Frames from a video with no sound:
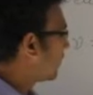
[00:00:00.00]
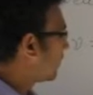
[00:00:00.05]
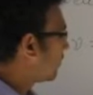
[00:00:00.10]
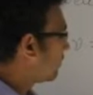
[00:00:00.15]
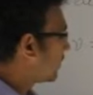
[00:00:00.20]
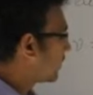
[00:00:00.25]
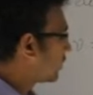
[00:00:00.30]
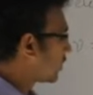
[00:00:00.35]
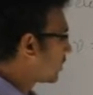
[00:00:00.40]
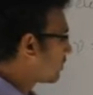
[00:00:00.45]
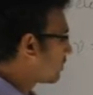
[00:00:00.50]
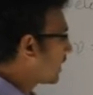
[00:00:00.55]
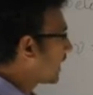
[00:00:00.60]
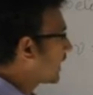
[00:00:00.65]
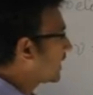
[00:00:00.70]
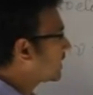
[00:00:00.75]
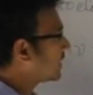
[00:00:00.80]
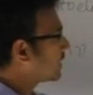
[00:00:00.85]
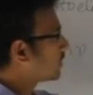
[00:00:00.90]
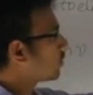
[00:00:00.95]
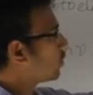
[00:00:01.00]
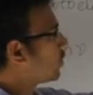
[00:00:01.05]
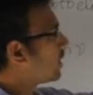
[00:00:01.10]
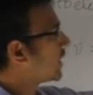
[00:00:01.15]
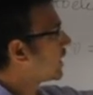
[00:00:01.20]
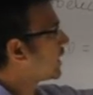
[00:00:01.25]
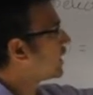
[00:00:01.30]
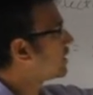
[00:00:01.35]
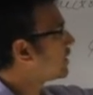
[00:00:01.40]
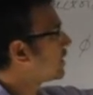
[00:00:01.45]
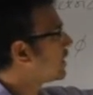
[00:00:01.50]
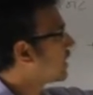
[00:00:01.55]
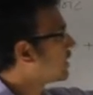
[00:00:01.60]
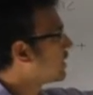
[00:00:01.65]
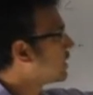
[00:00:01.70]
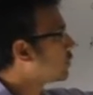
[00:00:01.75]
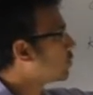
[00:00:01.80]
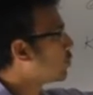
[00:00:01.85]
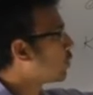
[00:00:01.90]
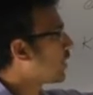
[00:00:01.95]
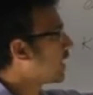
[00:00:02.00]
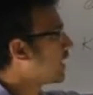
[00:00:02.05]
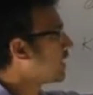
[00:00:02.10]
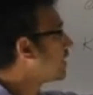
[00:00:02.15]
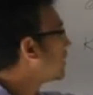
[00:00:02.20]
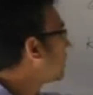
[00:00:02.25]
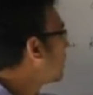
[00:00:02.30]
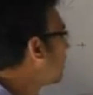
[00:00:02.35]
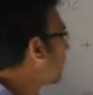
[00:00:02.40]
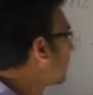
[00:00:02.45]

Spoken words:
when you are applying this voltage at this point,